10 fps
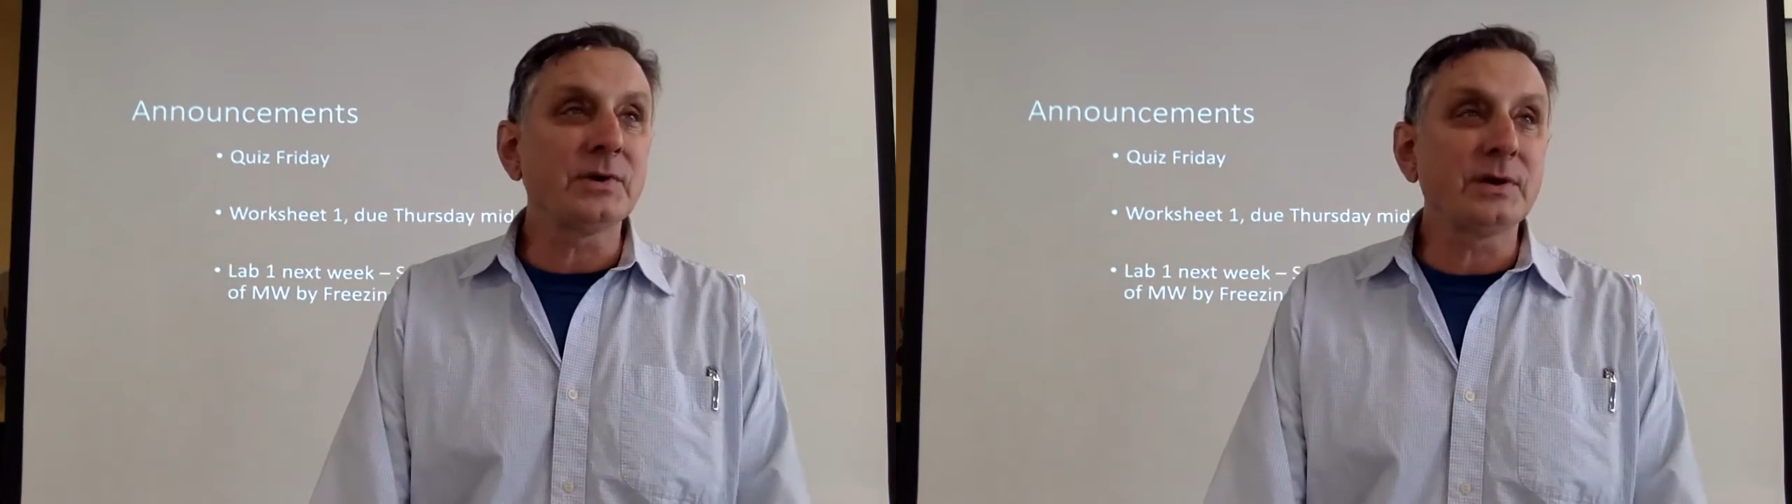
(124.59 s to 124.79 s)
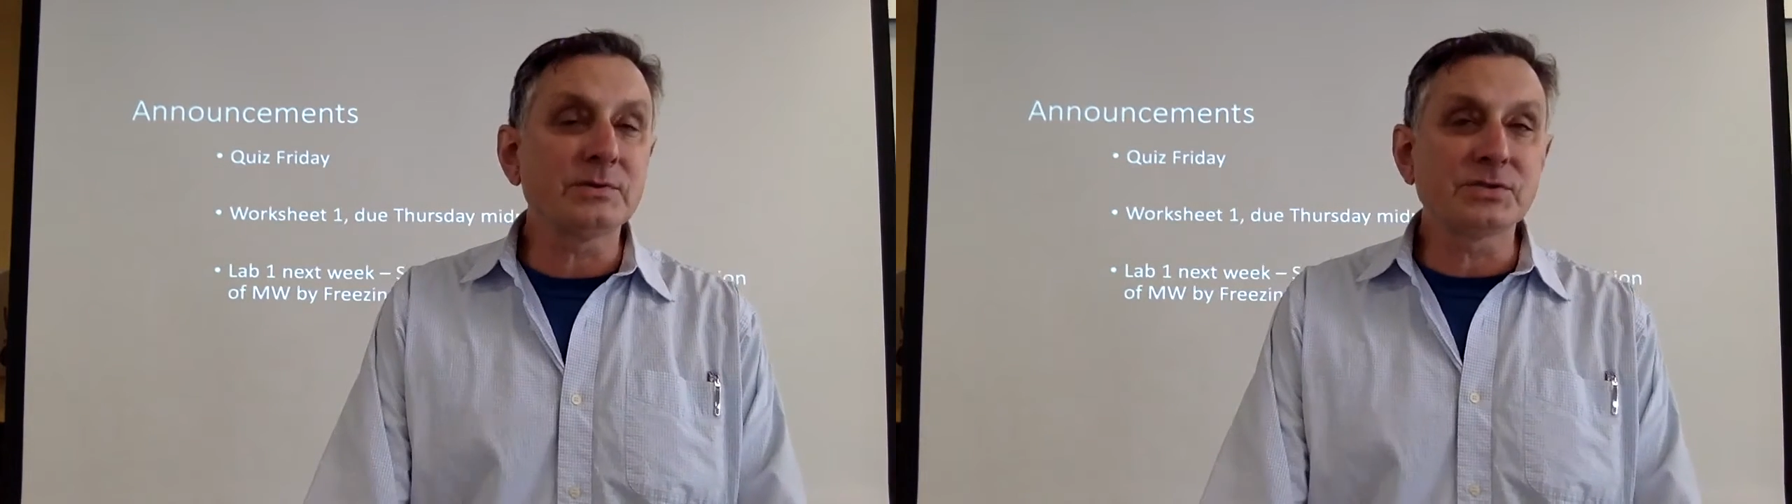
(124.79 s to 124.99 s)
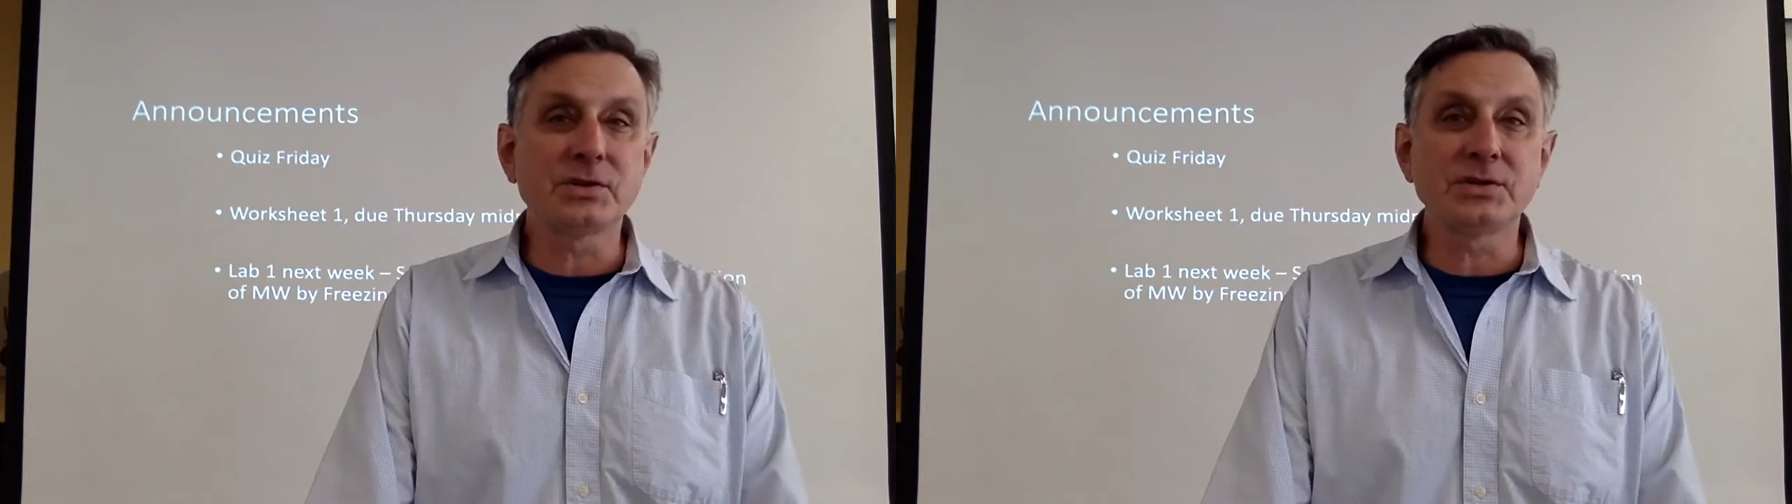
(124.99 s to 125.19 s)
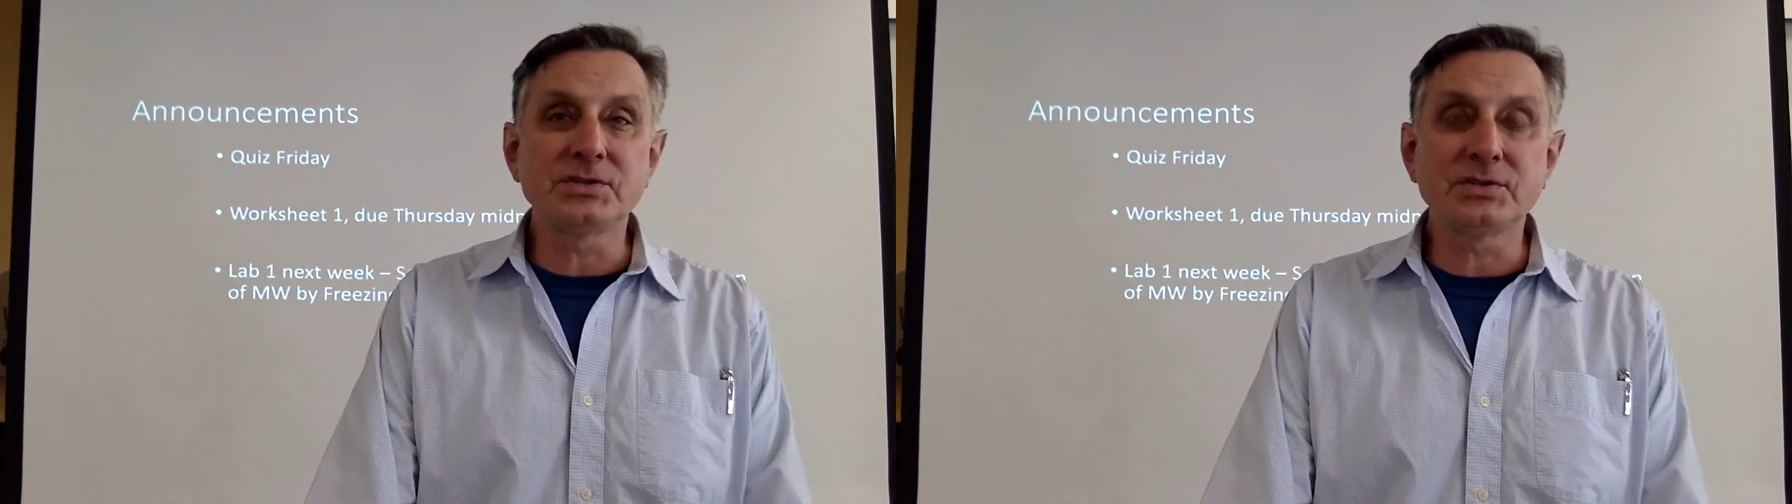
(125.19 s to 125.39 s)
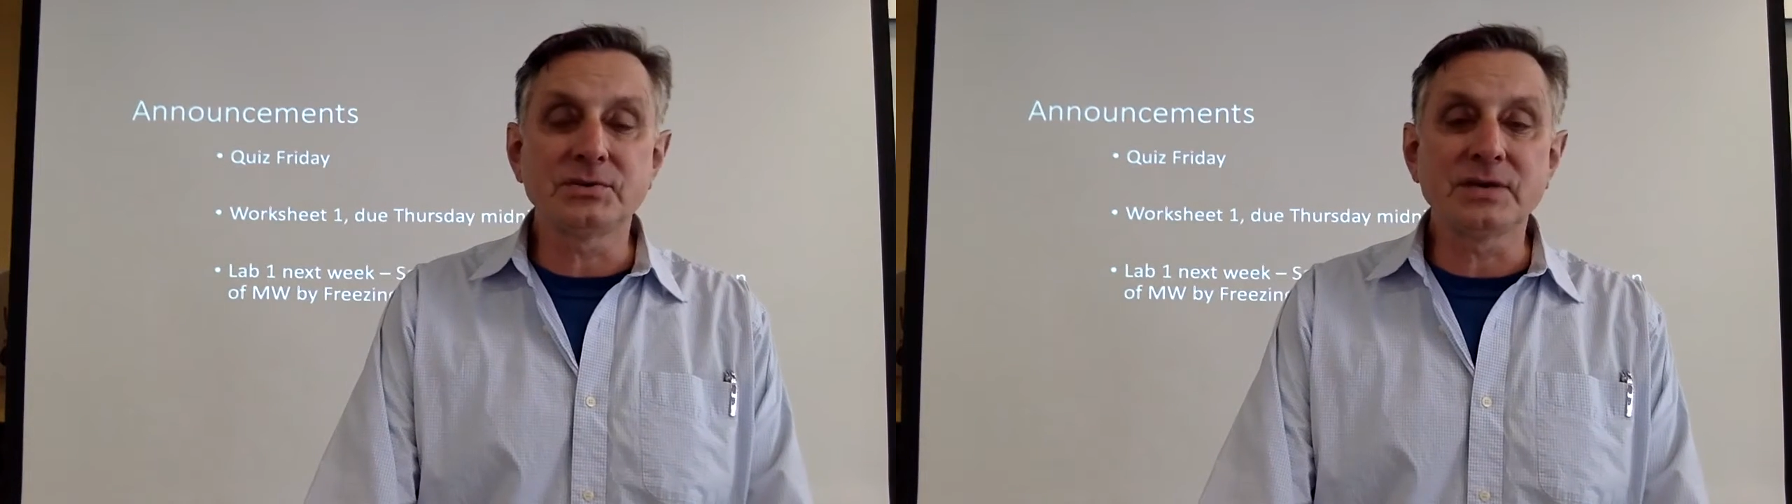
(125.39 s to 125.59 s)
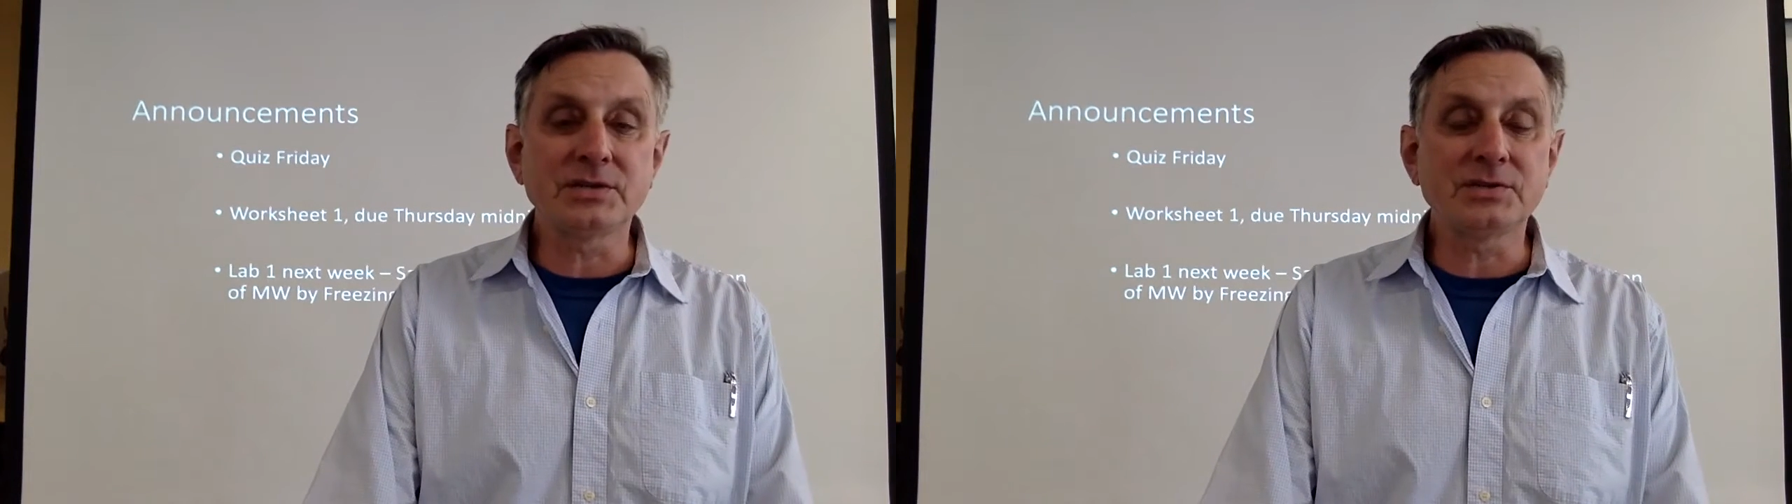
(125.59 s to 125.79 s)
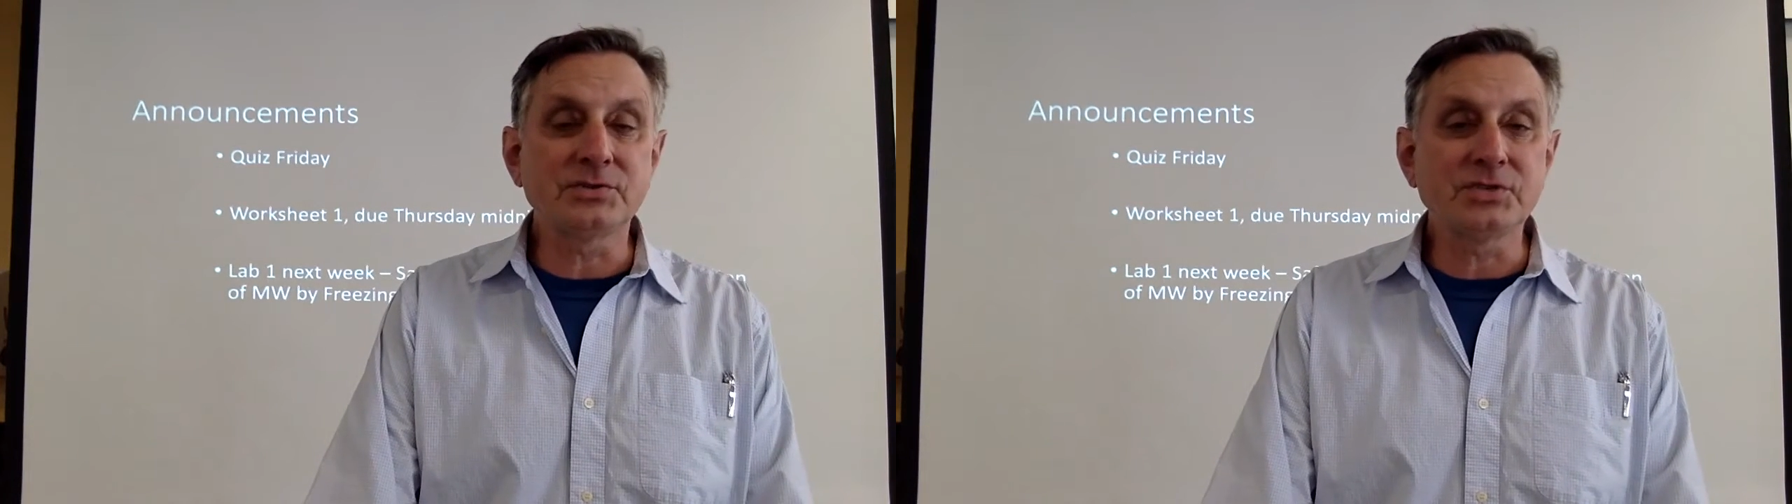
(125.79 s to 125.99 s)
it was good to get to